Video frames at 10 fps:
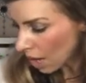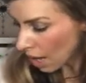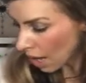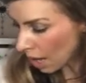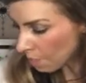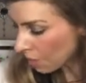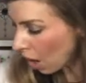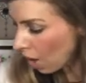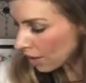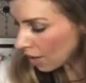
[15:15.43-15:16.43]

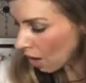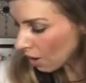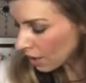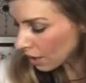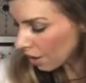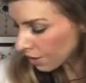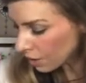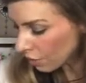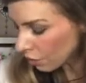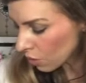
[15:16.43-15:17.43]
I kind
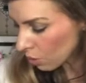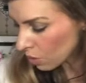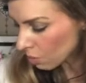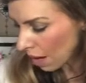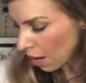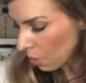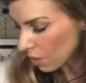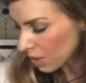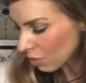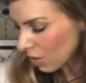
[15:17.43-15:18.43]
of thought about, I
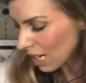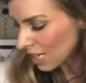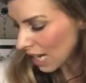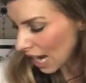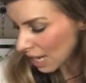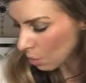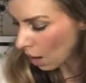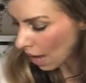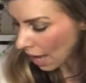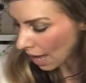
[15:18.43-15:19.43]
wanted really day
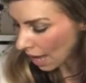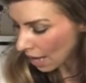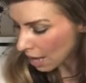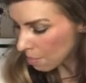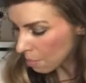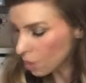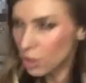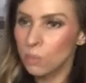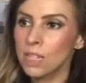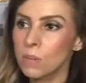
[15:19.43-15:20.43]
wear,
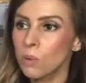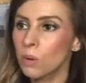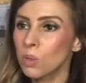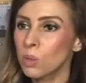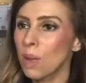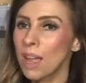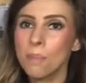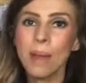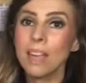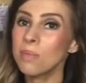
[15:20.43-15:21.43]
possibly sportswear,
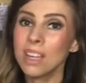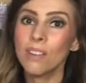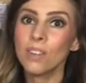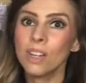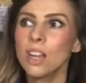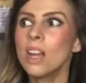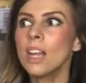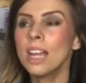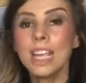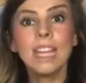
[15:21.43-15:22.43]
maybe even
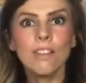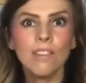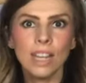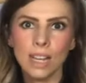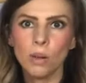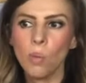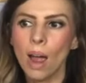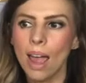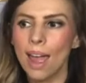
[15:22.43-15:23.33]
evening wear.